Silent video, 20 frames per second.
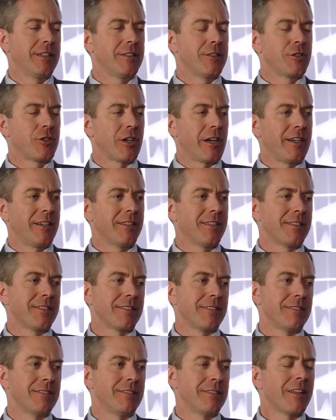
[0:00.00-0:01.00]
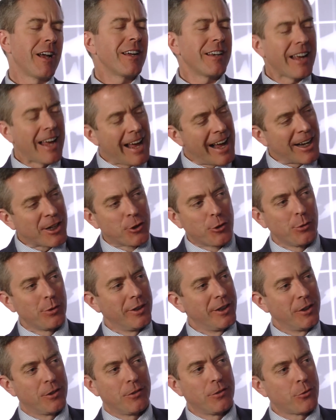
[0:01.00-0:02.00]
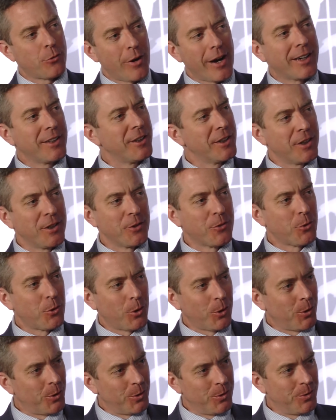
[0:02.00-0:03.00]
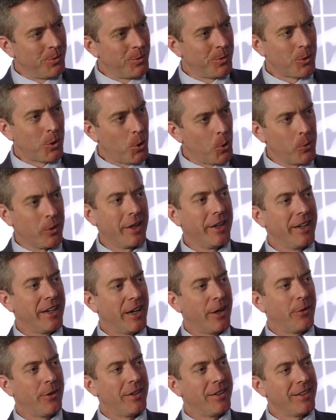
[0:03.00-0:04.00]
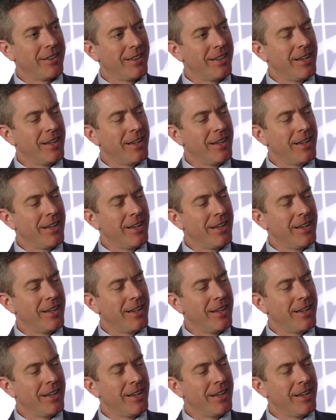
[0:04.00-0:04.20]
And China's not actually trying to control Okinawa.